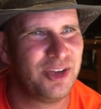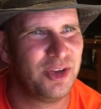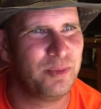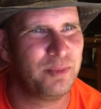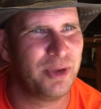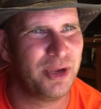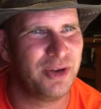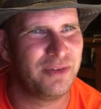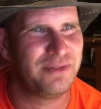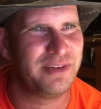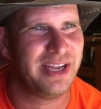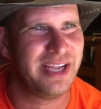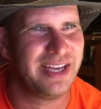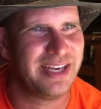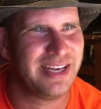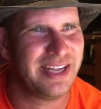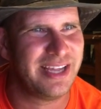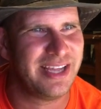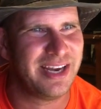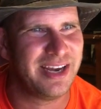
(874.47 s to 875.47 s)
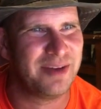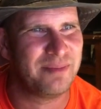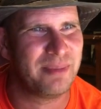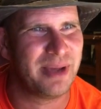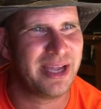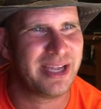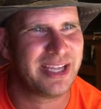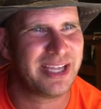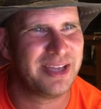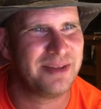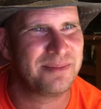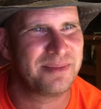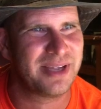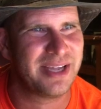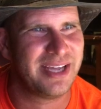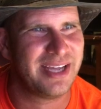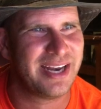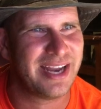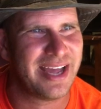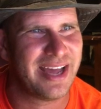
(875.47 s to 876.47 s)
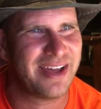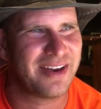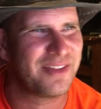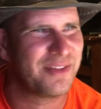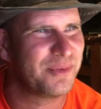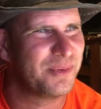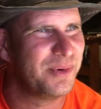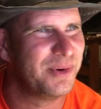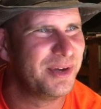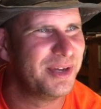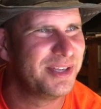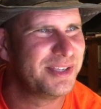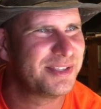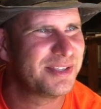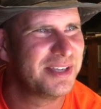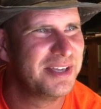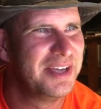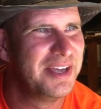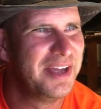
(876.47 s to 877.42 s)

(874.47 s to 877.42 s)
you move din-din and make him get out of the woods.